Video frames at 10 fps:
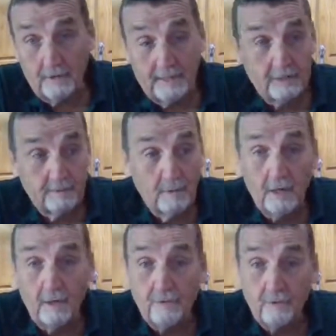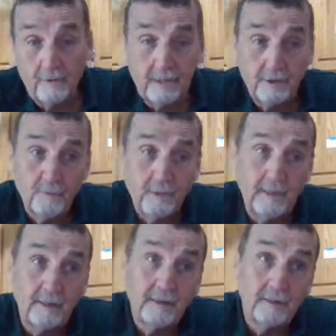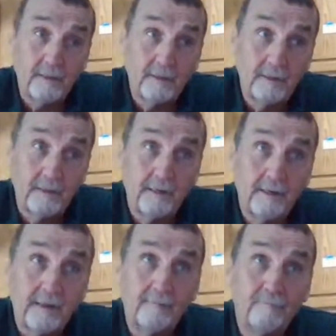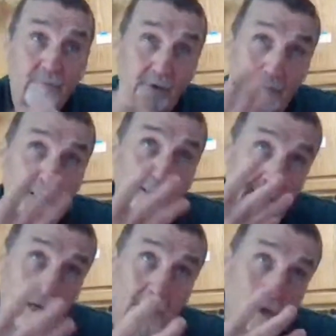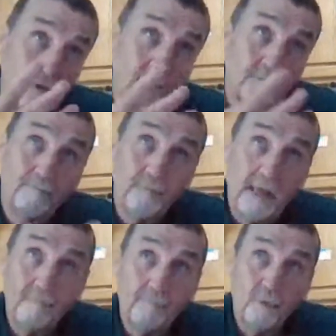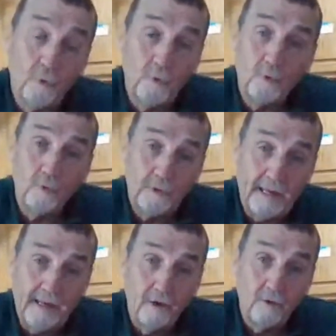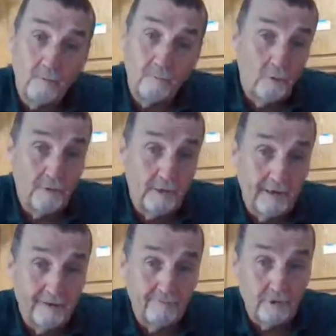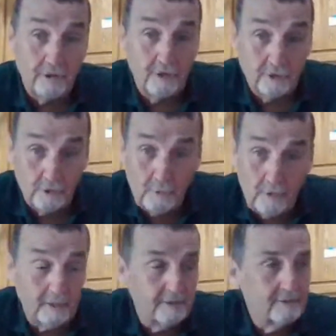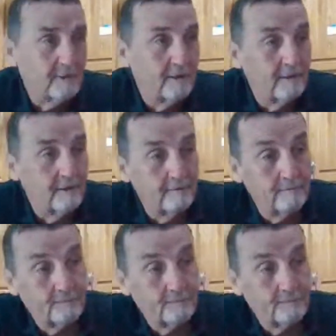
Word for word: next month, or next week, and, and I'm feeling that that pull now more than ever to do this. And in